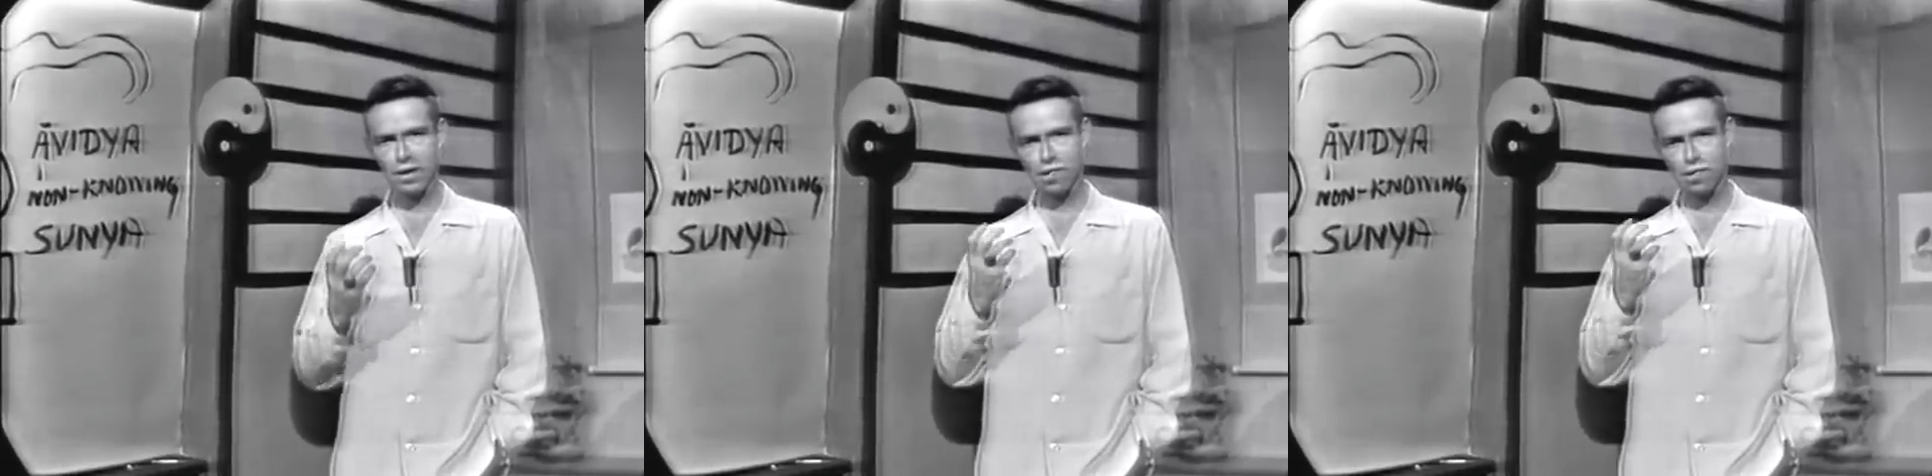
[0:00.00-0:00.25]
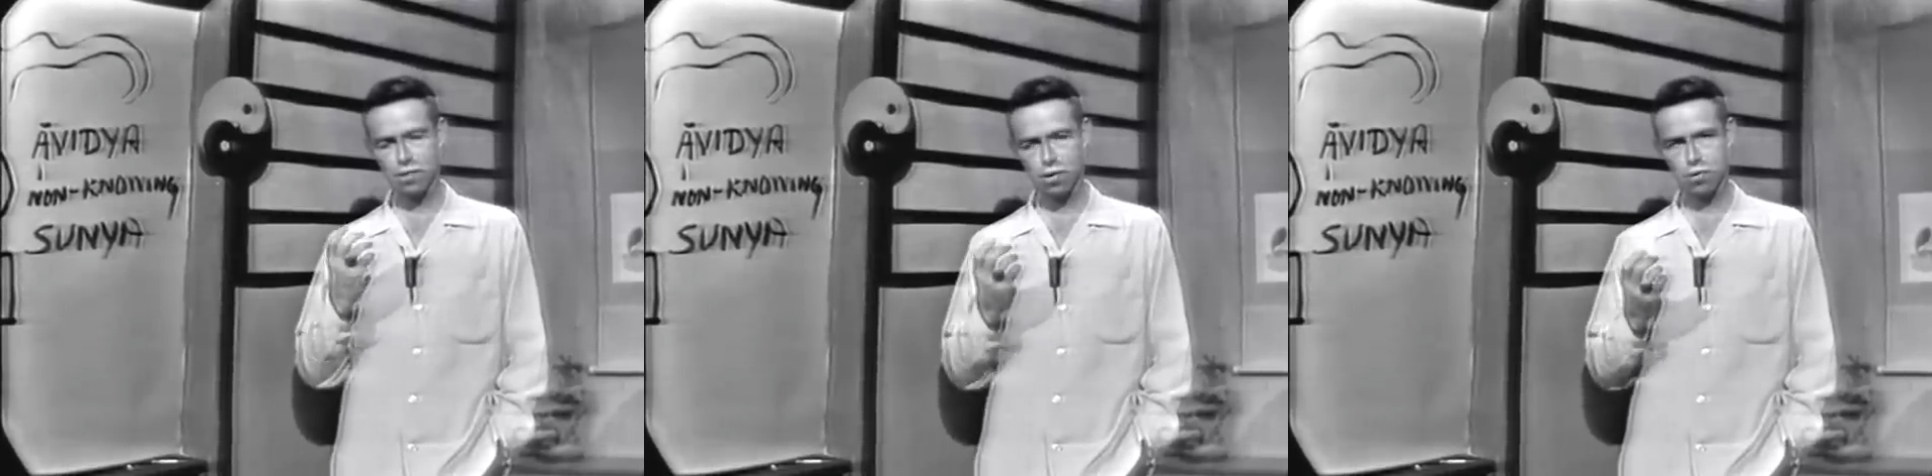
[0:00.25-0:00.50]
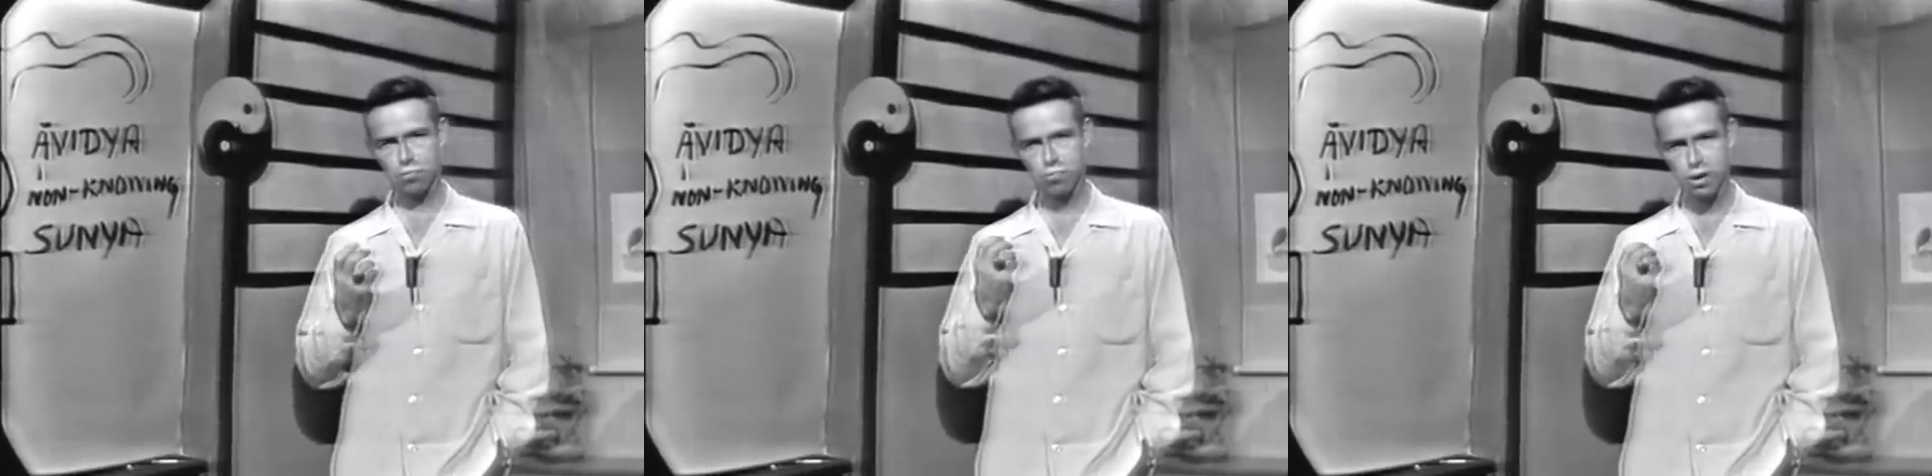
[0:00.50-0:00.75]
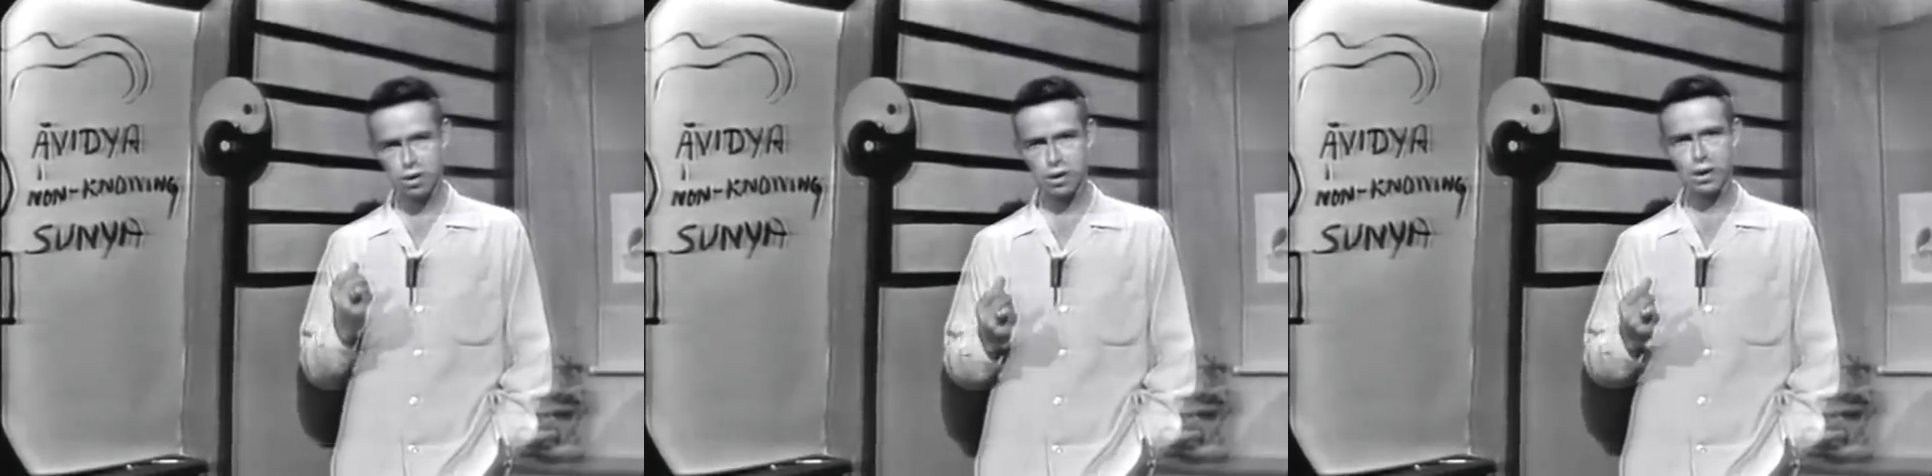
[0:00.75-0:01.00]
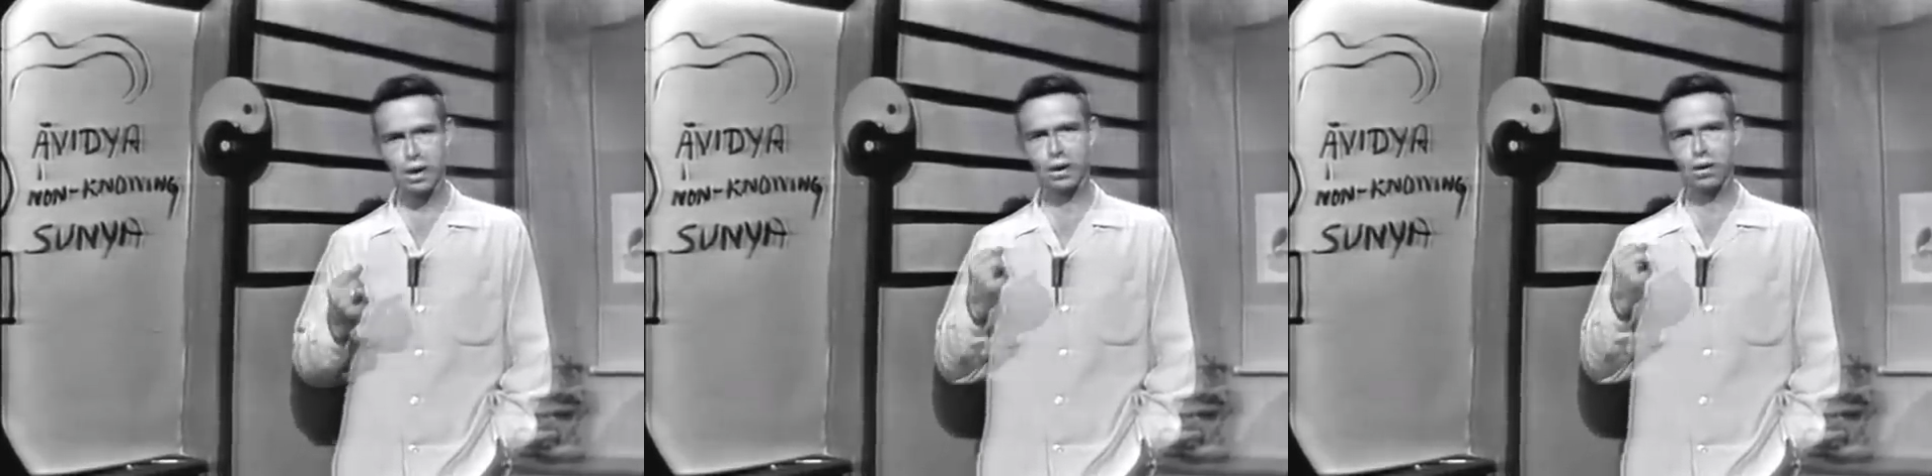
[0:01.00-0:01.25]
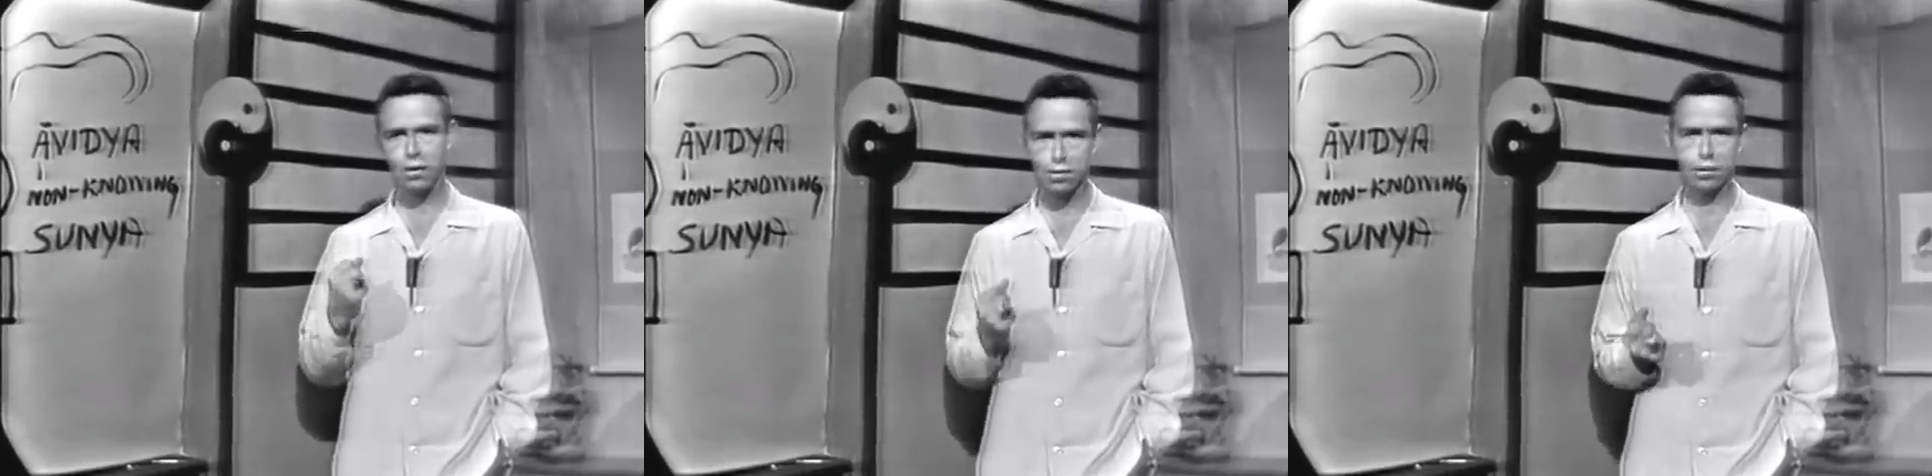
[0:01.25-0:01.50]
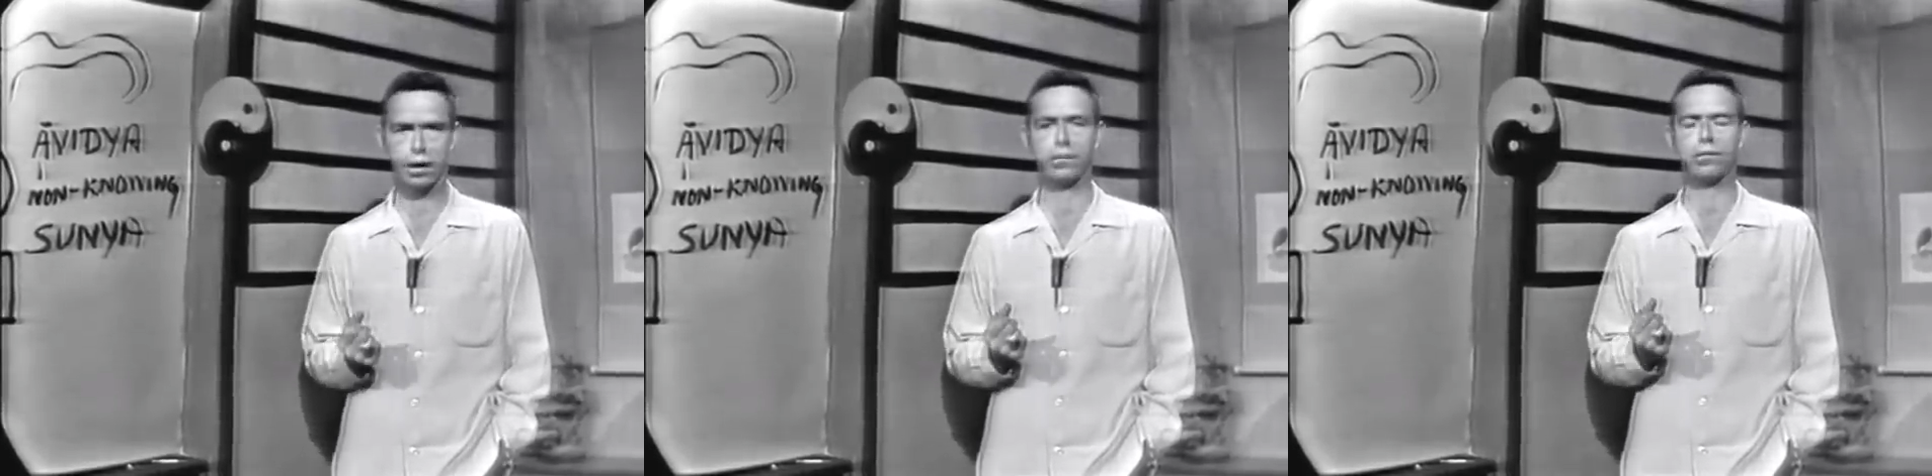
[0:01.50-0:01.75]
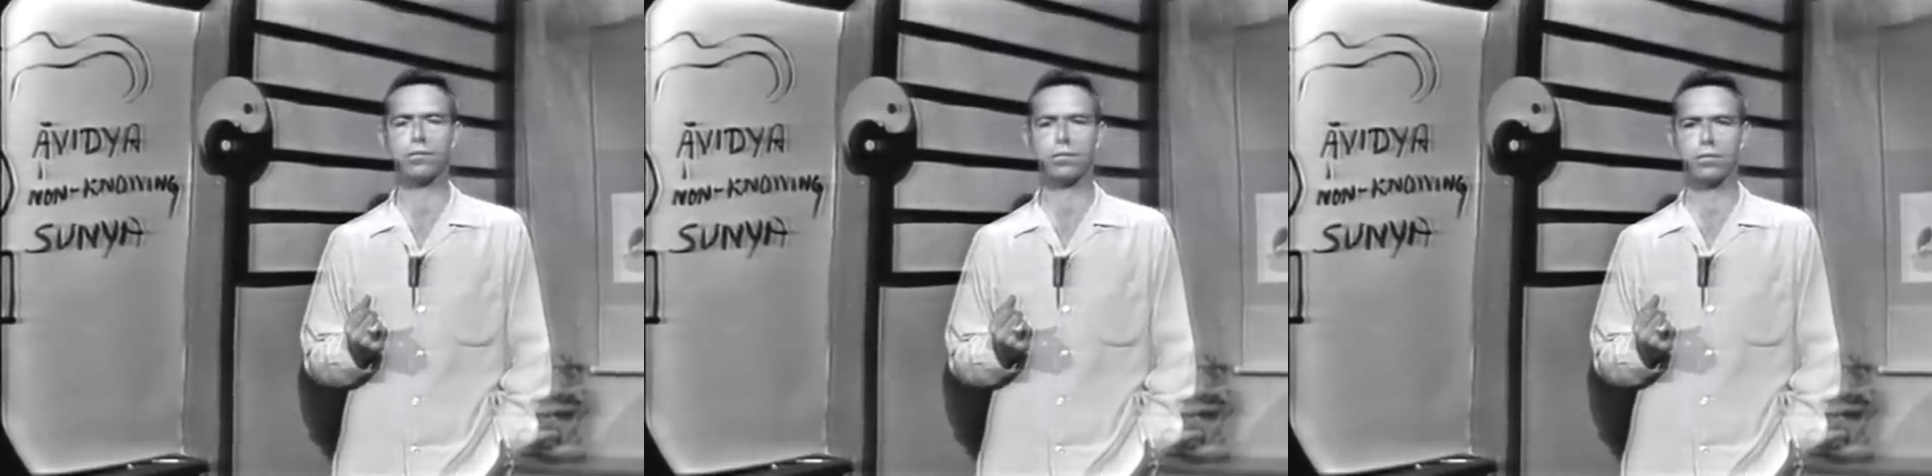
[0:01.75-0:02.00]
is not really a
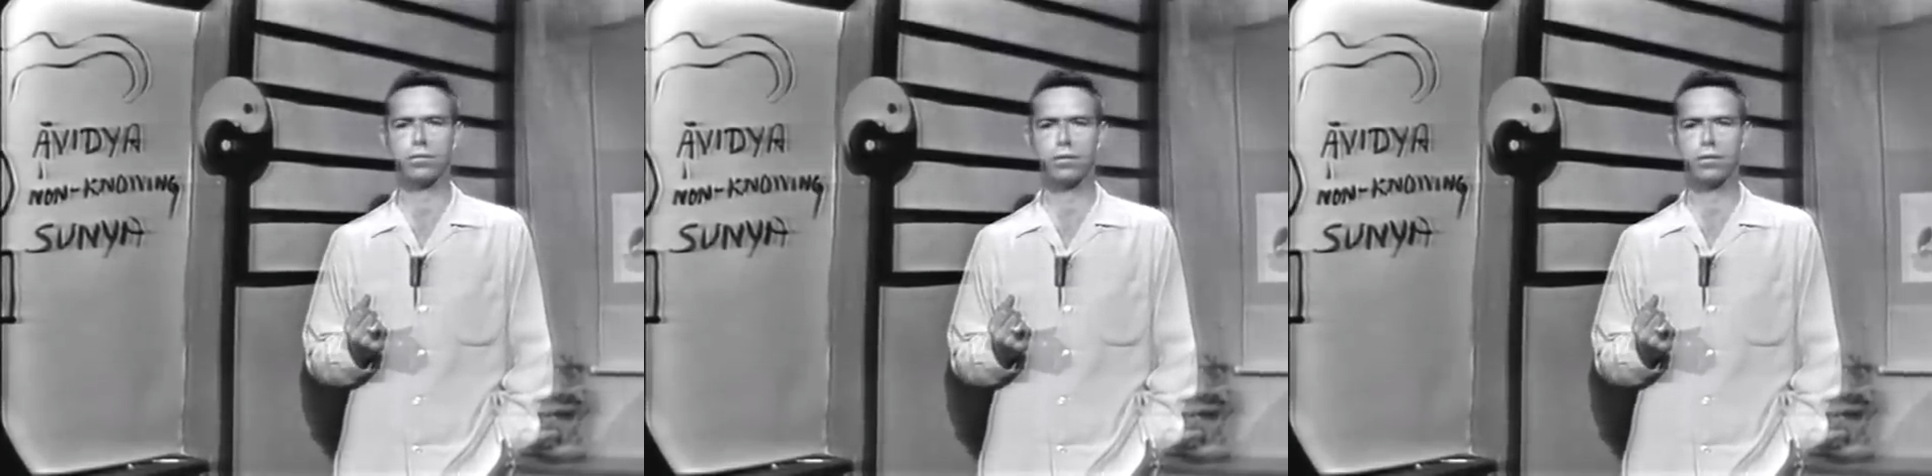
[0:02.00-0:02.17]
contest